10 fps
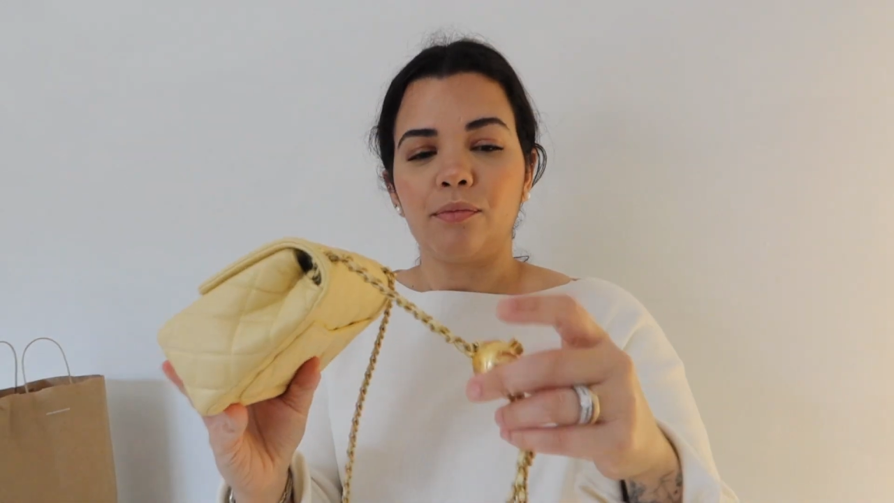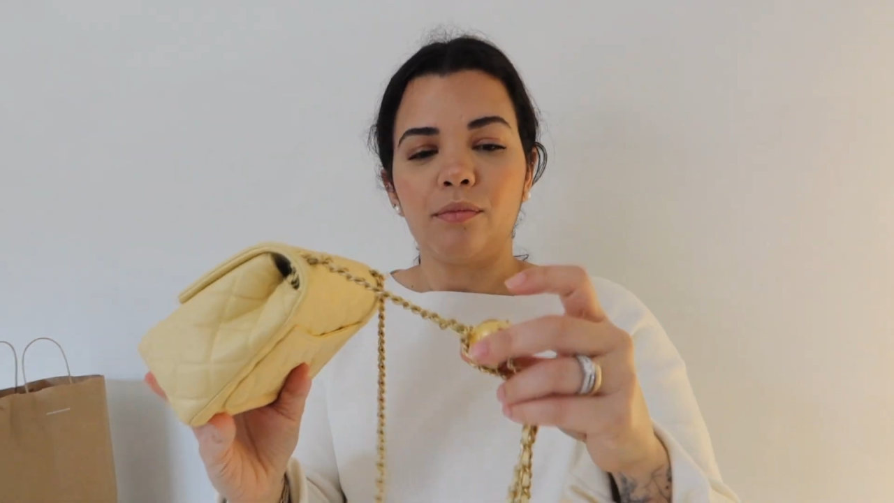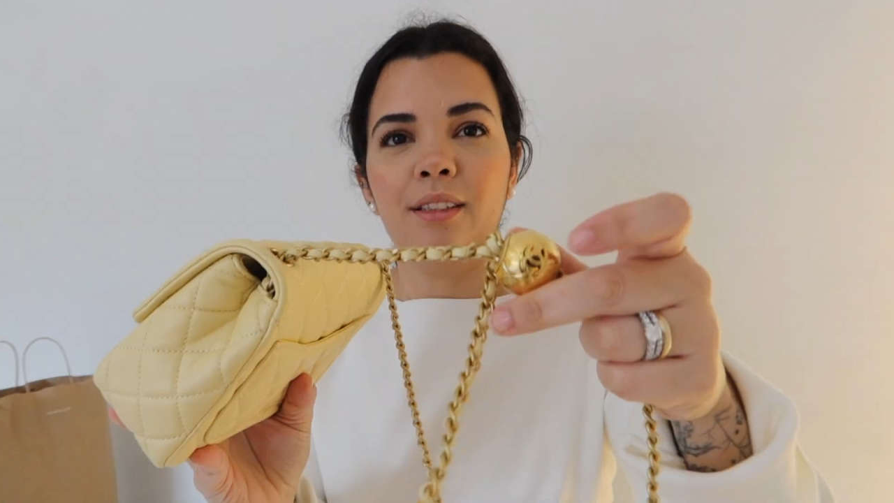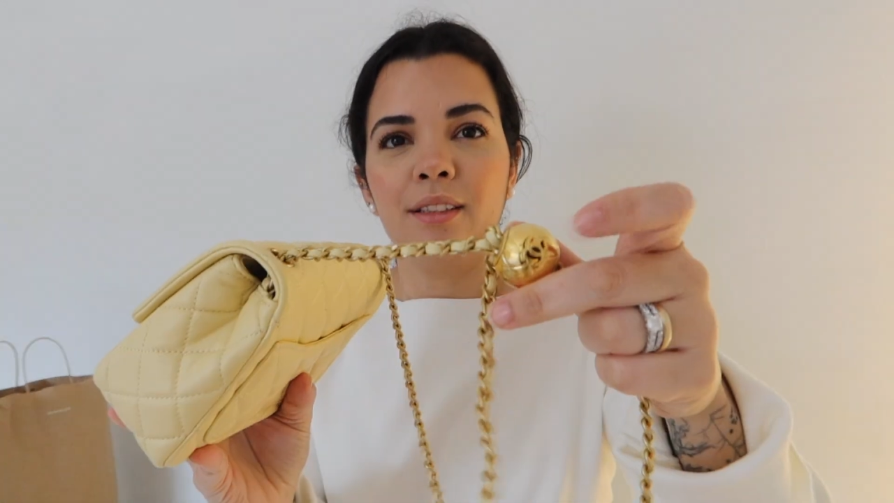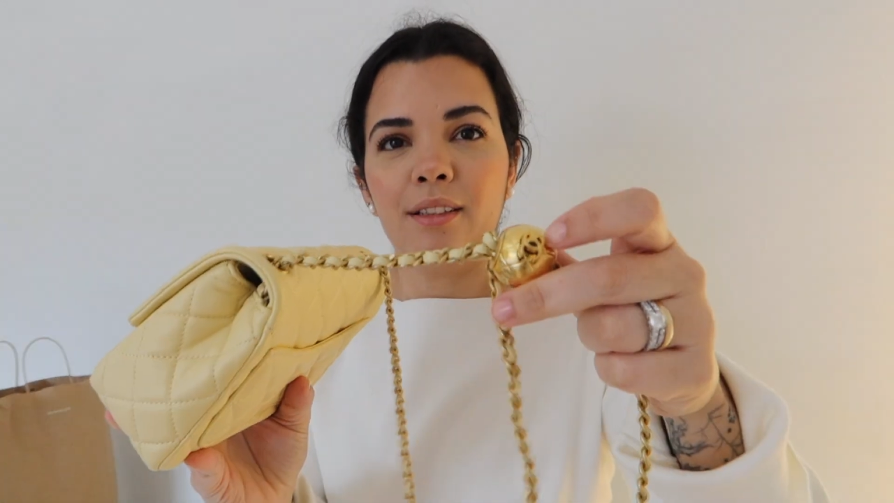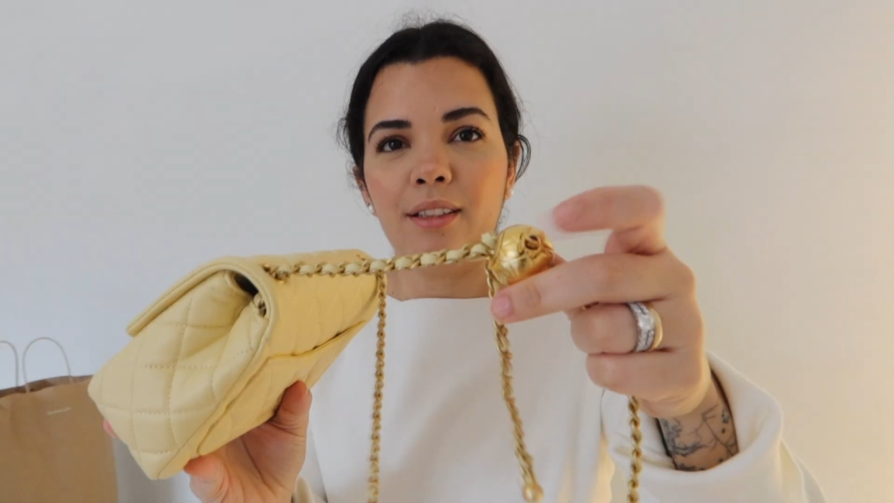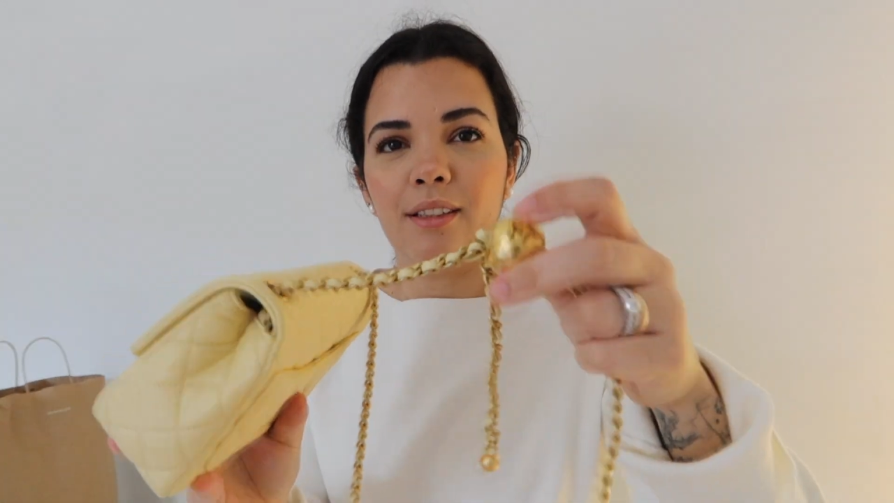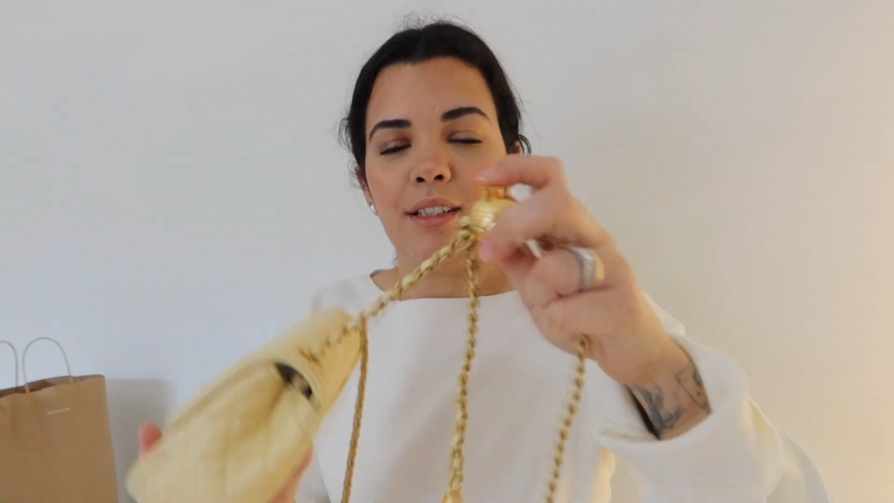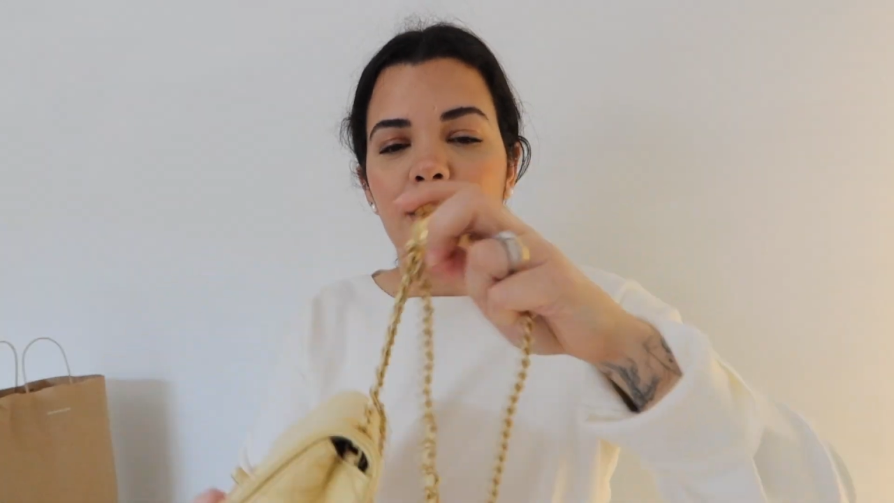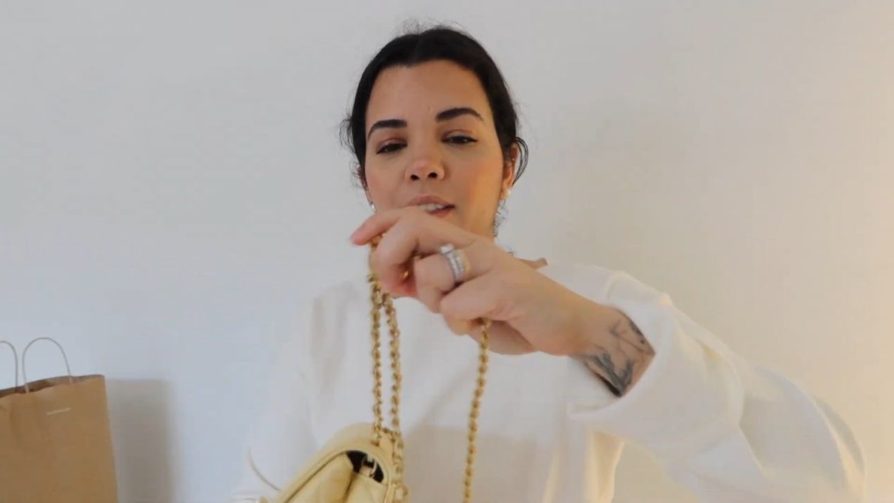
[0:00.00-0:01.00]
is
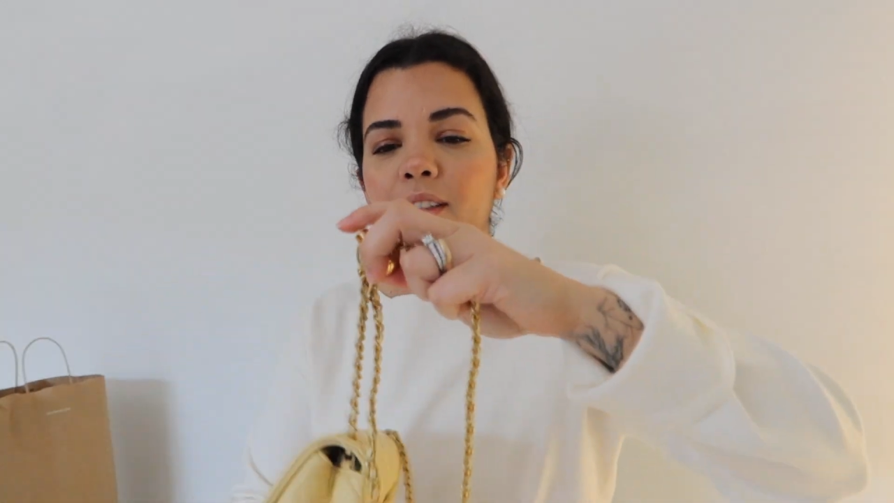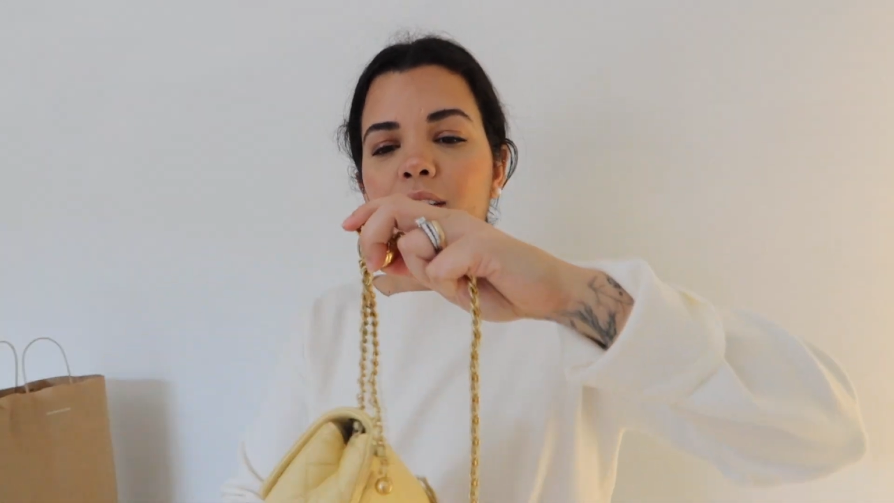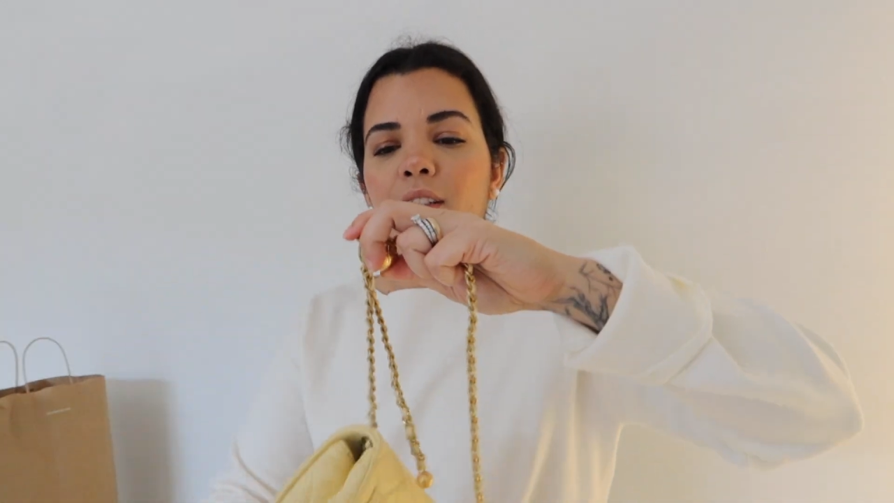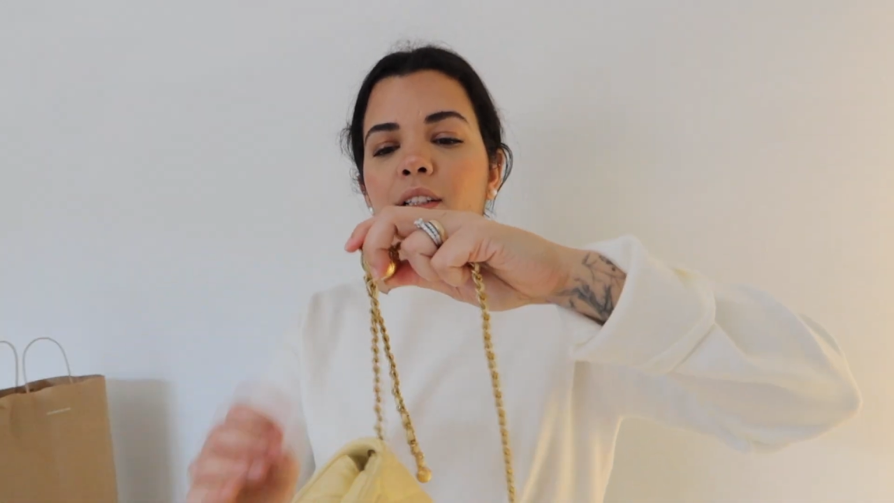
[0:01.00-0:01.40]
this here,